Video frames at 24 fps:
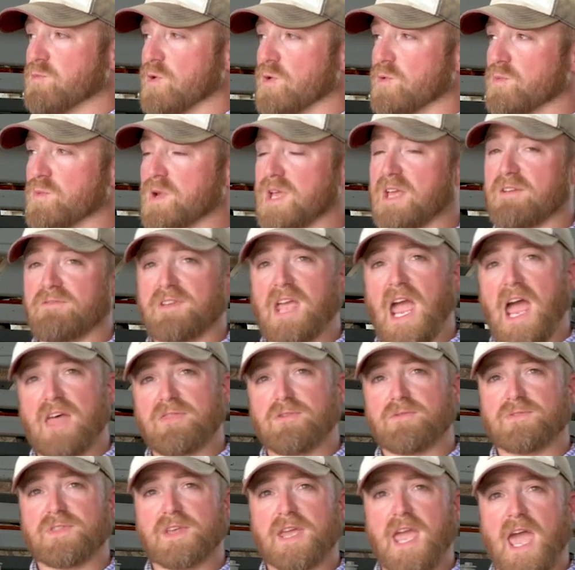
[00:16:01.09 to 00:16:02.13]
where we have
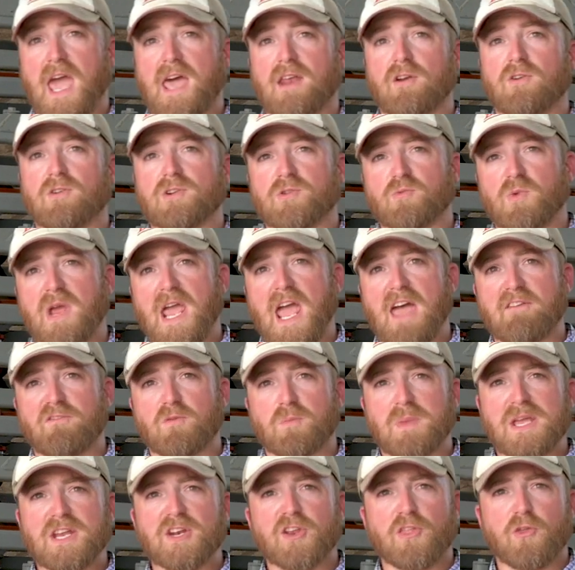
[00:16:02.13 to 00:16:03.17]
gathered the cattle and we have
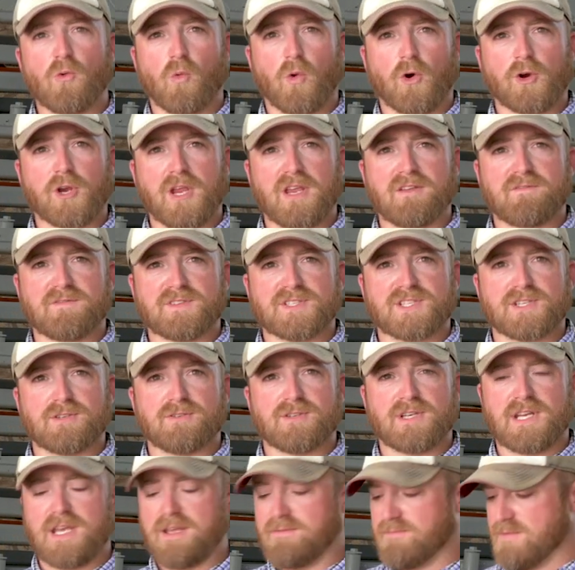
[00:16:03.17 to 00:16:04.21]
them into the working
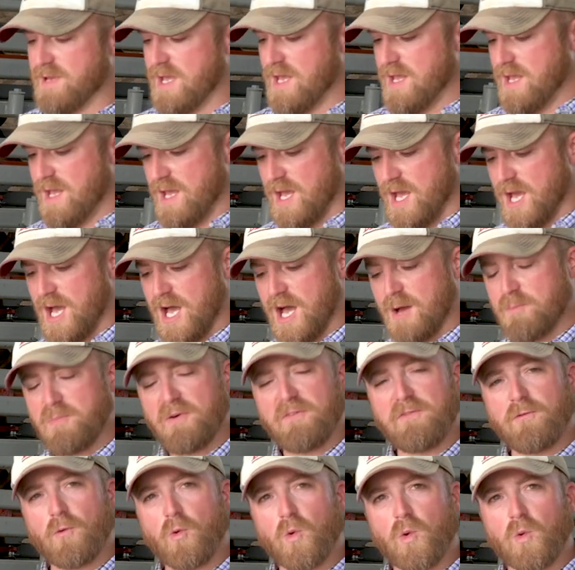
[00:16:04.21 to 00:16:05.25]
facility.
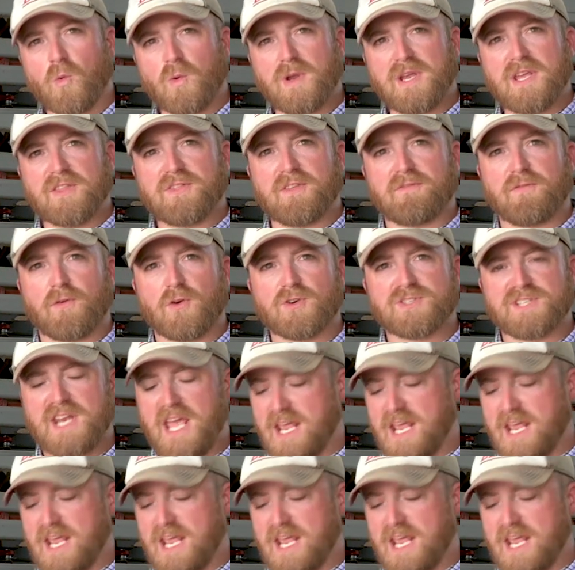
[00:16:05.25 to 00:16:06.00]
Before we get the first